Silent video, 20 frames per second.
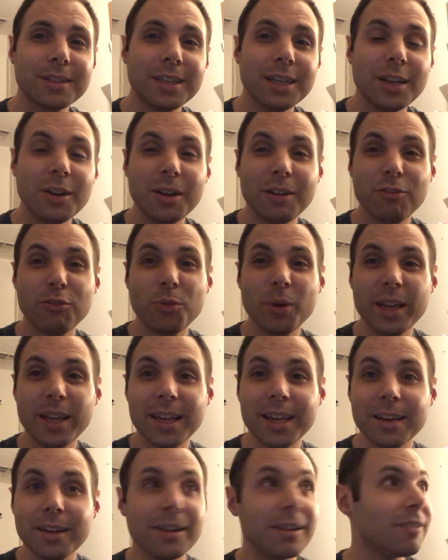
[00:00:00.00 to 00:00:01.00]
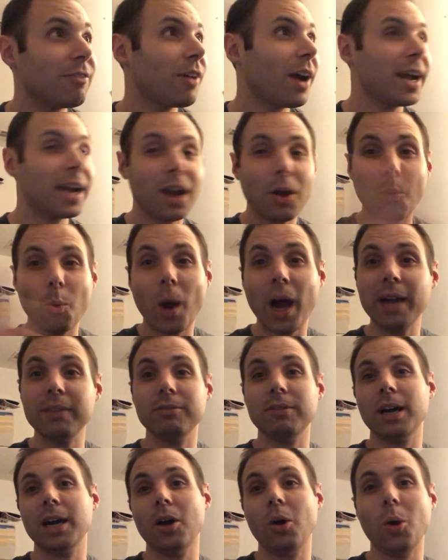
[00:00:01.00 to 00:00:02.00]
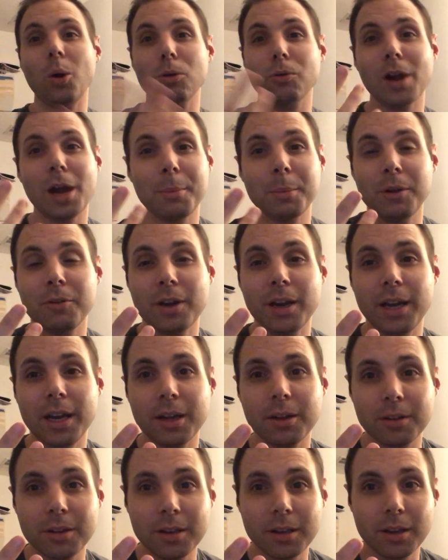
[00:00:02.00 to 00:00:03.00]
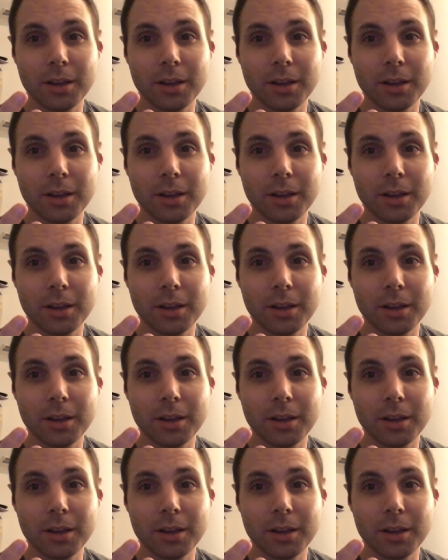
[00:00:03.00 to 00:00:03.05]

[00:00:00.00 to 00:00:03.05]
You know, if I got Wi-Fi all around me right now,